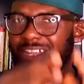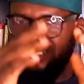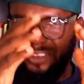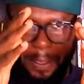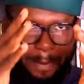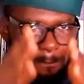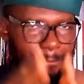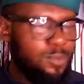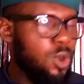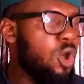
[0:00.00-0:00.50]
The
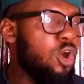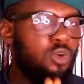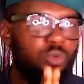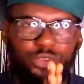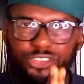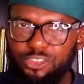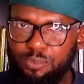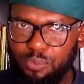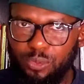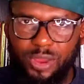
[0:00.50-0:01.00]
more we
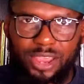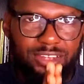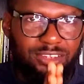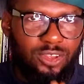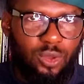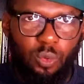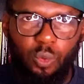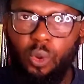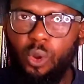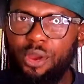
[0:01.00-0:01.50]
spread the
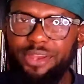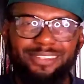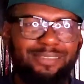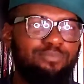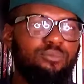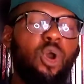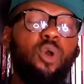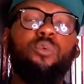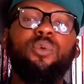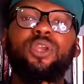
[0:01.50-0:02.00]
word, the
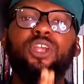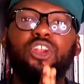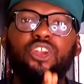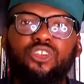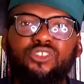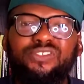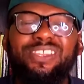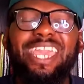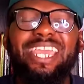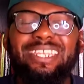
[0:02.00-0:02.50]
more we
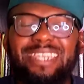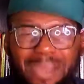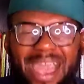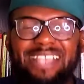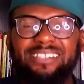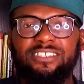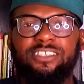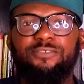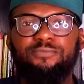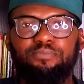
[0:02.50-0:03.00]
create
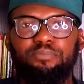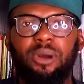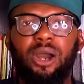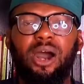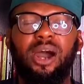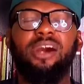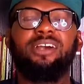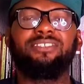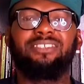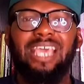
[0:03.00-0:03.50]
massive
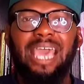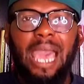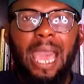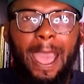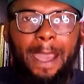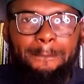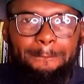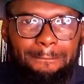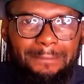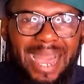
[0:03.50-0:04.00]
buzz
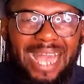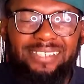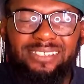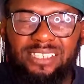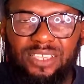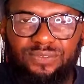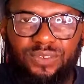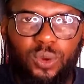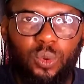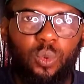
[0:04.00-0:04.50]
and
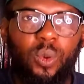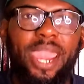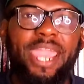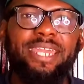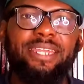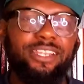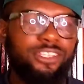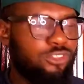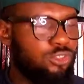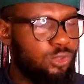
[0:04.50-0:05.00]
massive
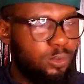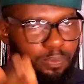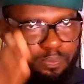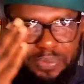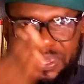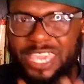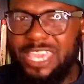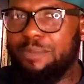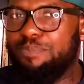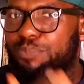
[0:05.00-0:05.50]
awareness so
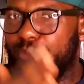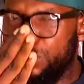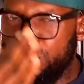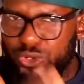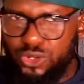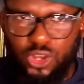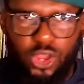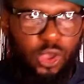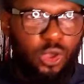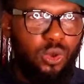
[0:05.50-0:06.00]
people
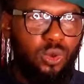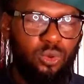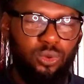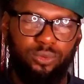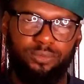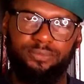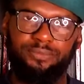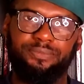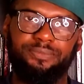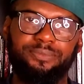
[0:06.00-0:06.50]
know
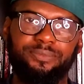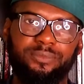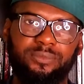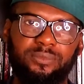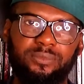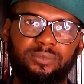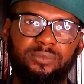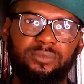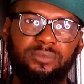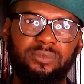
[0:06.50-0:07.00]

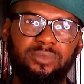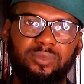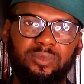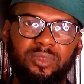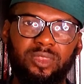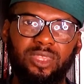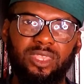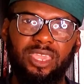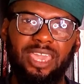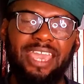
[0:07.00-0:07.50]

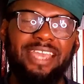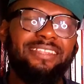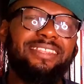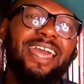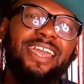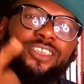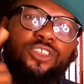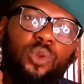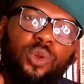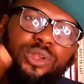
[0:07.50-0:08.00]

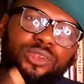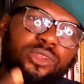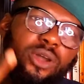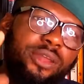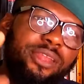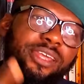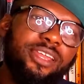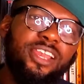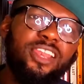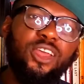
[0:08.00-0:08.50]
that you are not
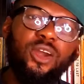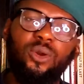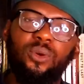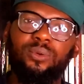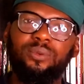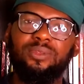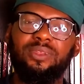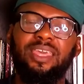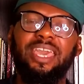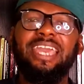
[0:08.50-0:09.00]

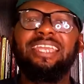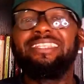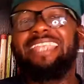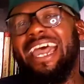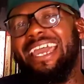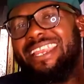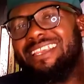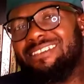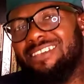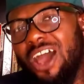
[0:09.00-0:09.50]
alone,
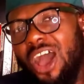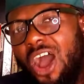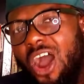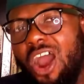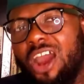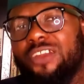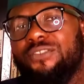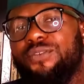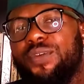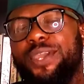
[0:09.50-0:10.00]
that it's
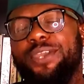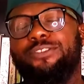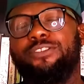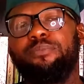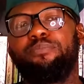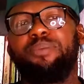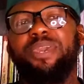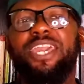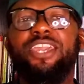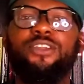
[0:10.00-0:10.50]
hard for you
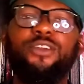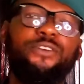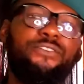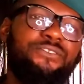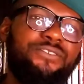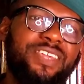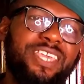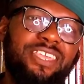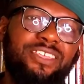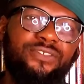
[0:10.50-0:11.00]
to pay your
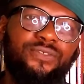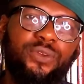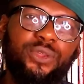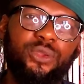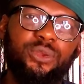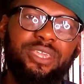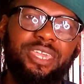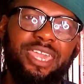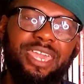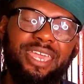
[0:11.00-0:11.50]
fees for
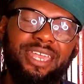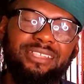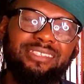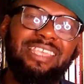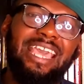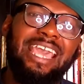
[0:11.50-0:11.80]
your kids,